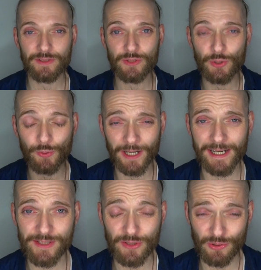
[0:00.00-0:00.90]
you
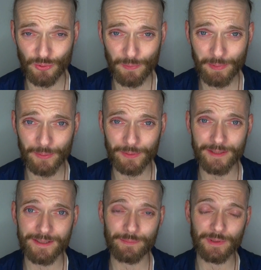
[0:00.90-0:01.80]
guys to know about
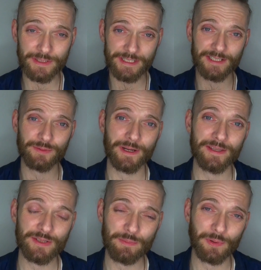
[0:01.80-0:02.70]
it because that's where the
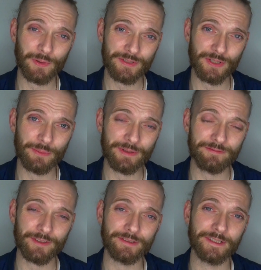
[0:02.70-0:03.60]
support's coming
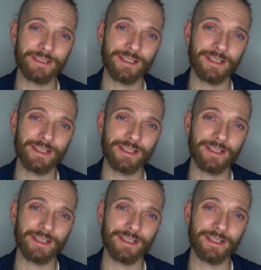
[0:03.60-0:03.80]
for it.